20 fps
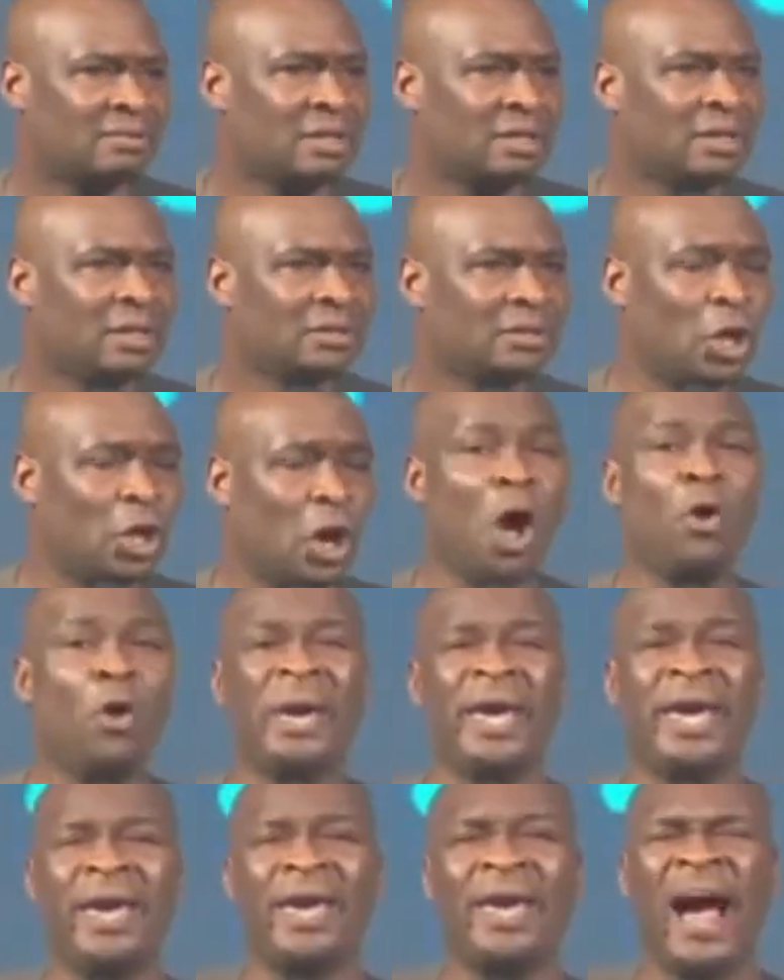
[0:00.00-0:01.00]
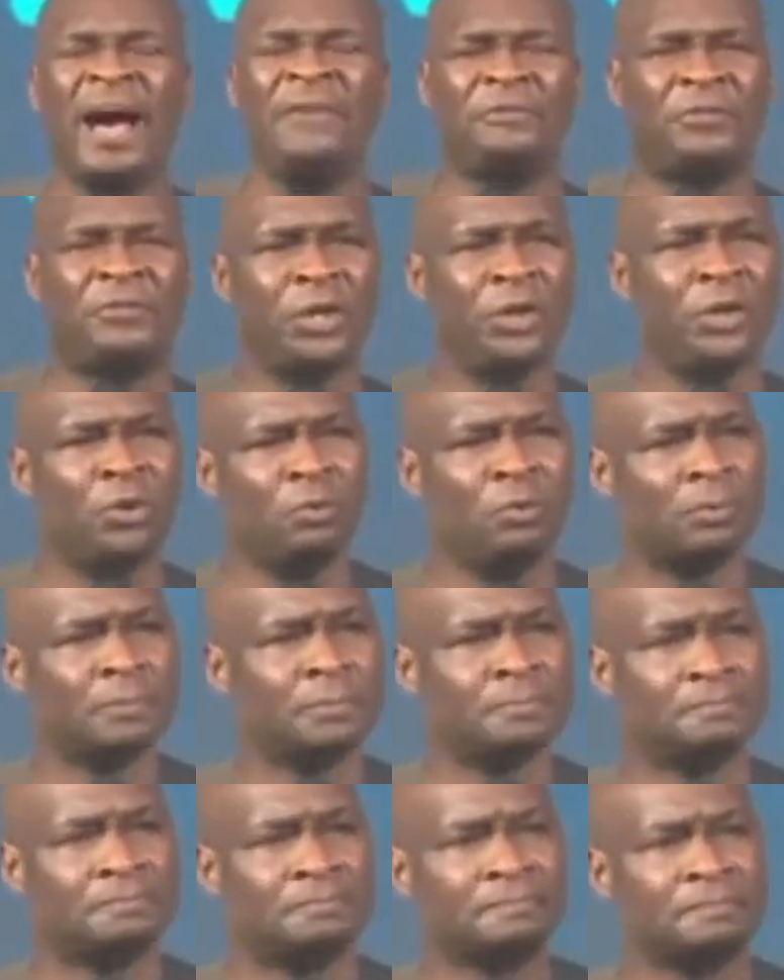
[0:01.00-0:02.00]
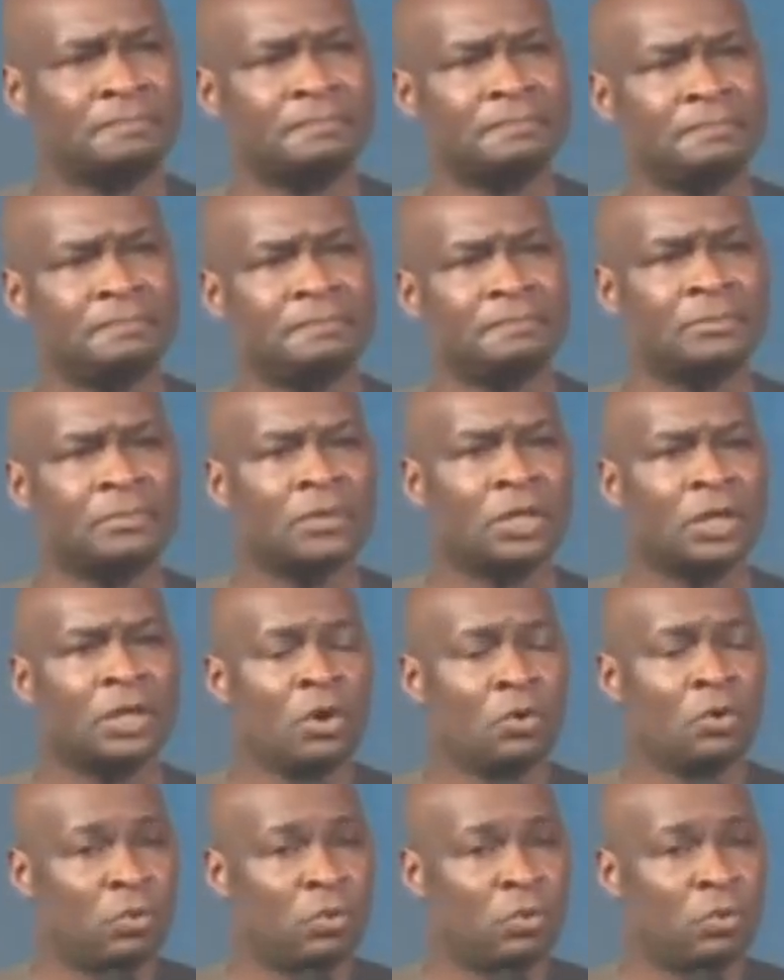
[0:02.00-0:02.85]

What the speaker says: Though we are few, we're